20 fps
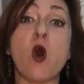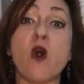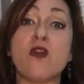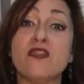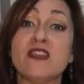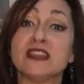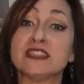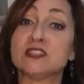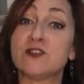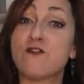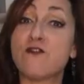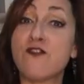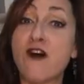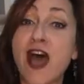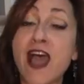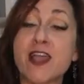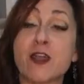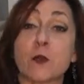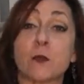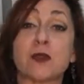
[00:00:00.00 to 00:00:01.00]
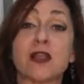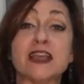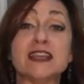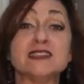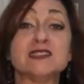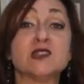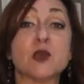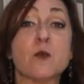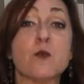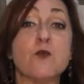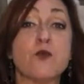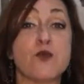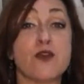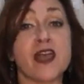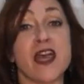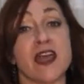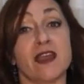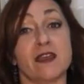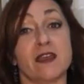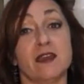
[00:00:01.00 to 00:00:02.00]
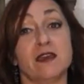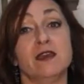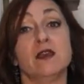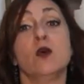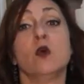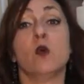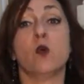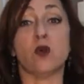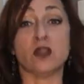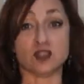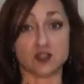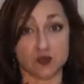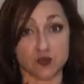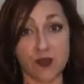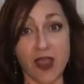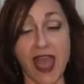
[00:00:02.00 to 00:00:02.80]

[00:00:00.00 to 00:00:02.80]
on this fireplace, the brick was